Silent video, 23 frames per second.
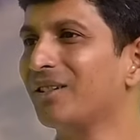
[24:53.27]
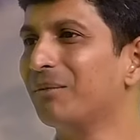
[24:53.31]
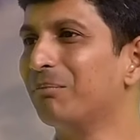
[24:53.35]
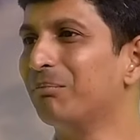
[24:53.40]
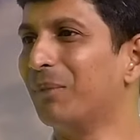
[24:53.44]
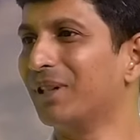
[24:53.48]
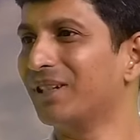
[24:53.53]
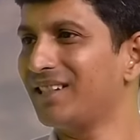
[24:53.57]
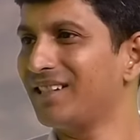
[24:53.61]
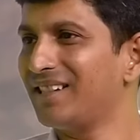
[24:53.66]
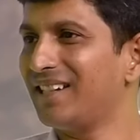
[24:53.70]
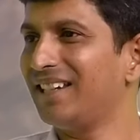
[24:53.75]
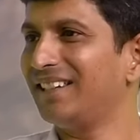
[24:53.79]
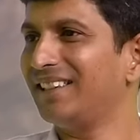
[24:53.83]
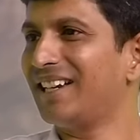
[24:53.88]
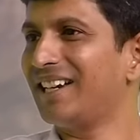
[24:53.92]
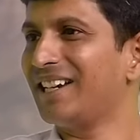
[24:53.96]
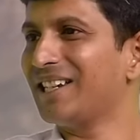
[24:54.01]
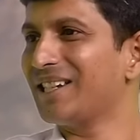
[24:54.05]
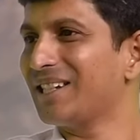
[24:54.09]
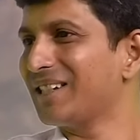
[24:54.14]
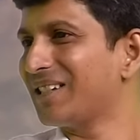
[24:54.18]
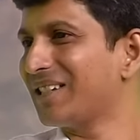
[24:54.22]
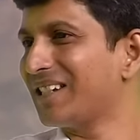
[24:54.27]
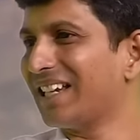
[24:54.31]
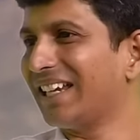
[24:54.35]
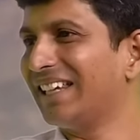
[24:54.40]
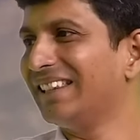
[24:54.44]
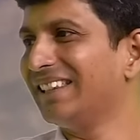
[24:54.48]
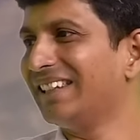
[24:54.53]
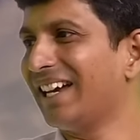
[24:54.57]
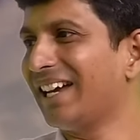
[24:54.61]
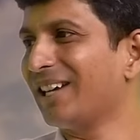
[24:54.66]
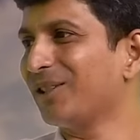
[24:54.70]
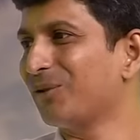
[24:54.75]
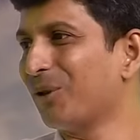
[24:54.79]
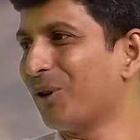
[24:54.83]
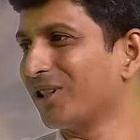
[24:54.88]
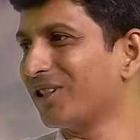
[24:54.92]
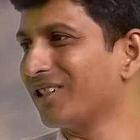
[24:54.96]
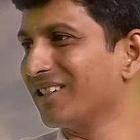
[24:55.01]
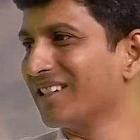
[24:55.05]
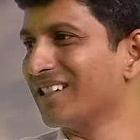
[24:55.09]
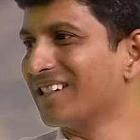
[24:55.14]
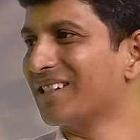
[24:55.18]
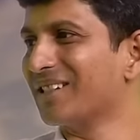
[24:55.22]
Mother Sita is in their
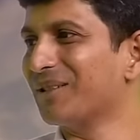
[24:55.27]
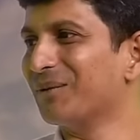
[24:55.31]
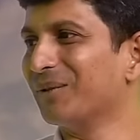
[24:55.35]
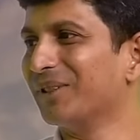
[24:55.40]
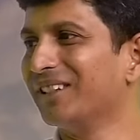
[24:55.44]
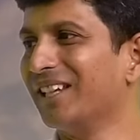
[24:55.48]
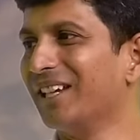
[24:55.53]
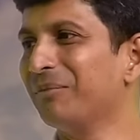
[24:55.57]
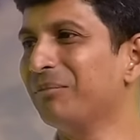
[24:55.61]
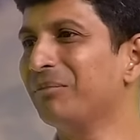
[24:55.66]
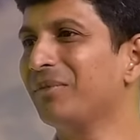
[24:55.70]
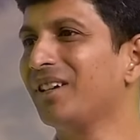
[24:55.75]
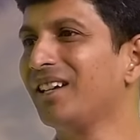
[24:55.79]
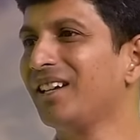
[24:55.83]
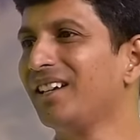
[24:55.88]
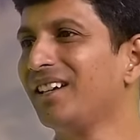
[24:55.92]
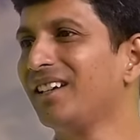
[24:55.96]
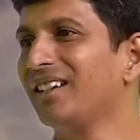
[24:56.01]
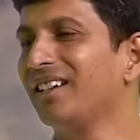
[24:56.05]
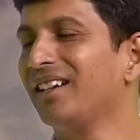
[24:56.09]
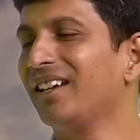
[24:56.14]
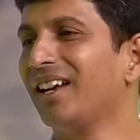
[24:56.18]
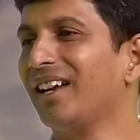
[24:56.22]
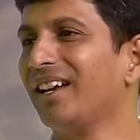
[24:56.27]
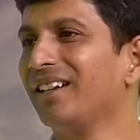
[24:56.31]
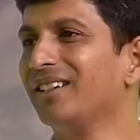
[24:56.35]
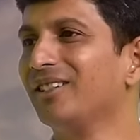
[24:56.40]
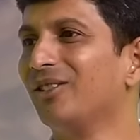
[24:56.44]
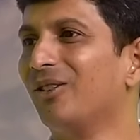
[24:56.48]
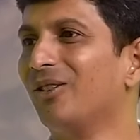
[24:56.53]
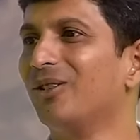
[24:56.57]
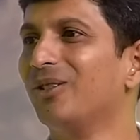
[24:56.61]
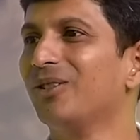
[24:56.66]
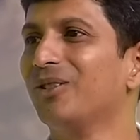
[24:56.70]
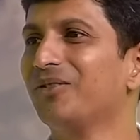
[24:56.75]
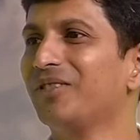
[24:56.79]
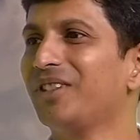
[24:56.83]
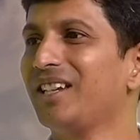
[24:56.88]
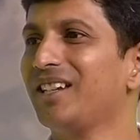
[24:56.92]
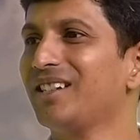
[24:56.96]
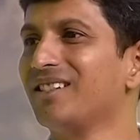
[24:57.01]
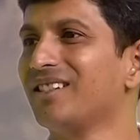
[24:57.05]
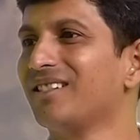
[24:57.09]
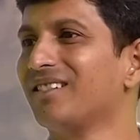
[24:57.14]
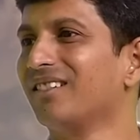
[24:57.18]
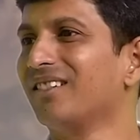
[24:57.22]
quarters with them. And all of
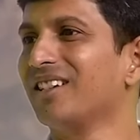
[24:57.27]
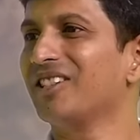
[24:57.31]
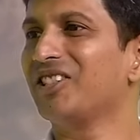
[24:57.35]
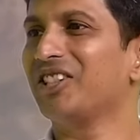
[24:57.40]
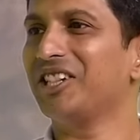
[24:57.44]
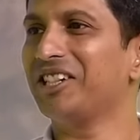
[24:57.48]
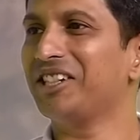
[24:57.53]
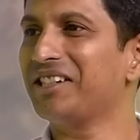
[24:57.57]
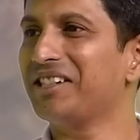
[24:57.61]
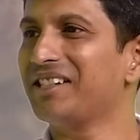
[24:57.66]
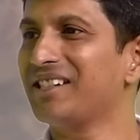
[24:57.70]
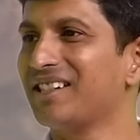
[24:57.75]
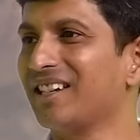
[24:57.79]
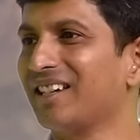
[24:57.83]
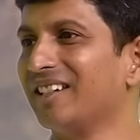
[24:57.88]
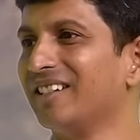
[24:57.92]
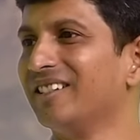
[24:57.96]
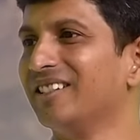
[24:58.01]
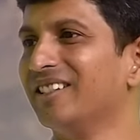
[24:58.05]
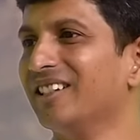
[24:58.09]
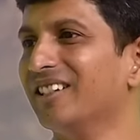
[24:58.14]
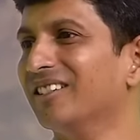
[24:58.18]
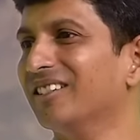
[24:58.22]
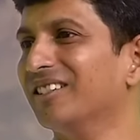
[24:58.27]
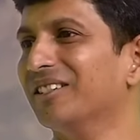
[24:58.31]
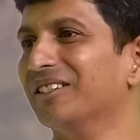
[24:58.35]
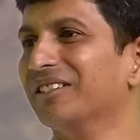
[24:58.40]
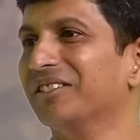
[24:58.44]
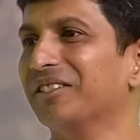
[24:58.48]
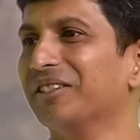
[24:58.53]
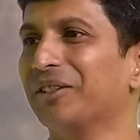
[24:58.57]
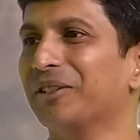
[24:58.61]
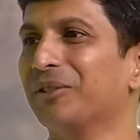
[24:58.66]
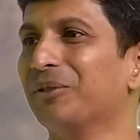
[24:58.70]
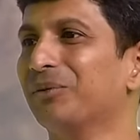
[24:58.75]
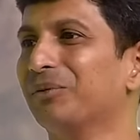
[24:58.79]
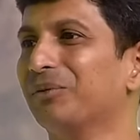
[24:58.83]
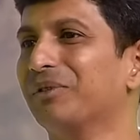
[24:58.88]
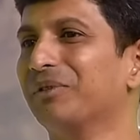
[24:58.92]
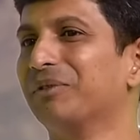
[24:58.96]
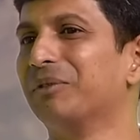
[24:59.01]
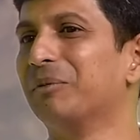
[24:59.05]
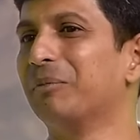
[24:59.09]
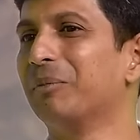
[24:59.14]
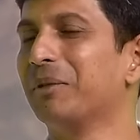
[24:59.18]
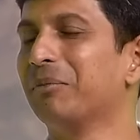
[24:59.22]
these Rishis and, you know,
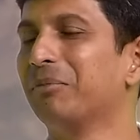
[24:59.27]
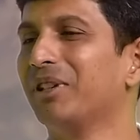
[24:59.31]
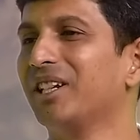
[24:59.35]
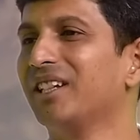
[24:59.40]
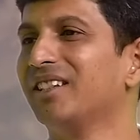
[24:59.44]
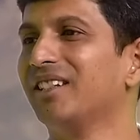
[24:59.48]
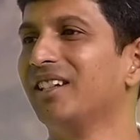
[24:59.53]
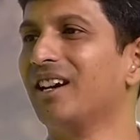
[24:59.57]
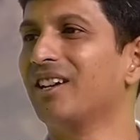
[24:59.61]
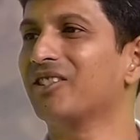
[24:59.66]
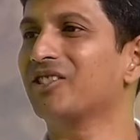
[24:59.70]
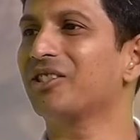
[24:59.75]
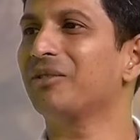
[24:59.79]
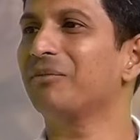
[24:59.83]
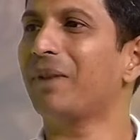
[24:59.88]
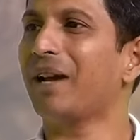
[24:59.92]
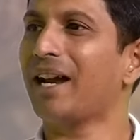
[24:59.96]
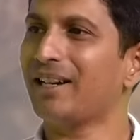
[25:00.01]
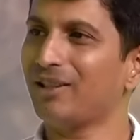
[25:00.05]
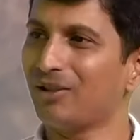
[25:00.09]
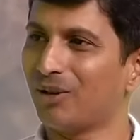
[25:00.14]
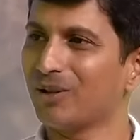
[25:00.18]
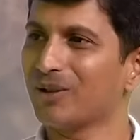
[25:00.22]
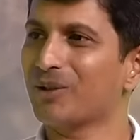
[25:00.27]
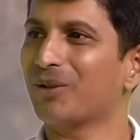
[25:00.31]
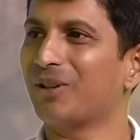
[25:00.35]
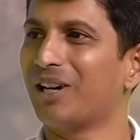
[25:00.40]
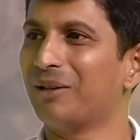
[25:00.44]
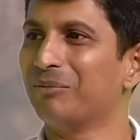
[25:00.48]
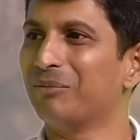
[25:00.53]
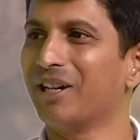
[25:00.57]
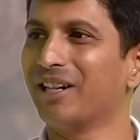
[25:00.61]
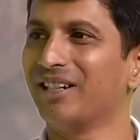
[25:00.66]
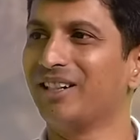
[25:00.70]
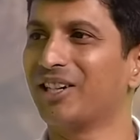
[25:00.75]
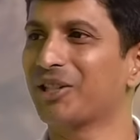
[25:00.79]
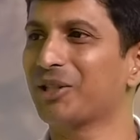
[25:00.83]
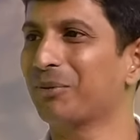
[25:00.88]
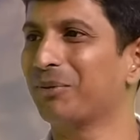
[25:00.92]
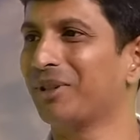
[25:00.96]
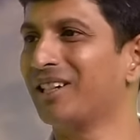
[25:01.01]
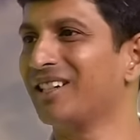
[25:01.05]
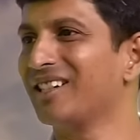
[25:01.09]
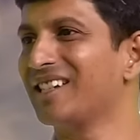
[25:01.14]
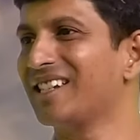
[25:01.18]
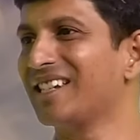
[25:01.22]
the people in the ashram, and also Rama and
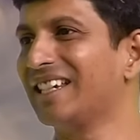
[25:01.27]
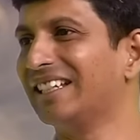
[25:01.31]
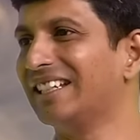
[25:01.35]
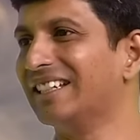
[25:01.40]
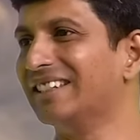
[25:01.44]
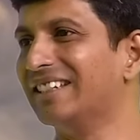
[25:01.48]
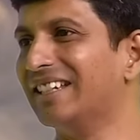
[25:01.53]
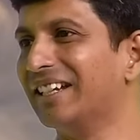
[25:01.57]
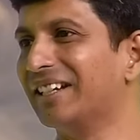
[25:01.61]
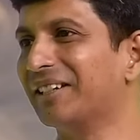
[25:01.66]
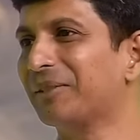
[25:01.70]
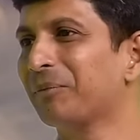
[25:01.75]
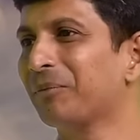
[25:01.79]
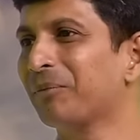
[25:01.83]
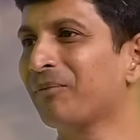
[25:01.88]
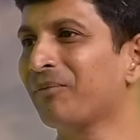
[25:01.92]
Lakshmana are seated there.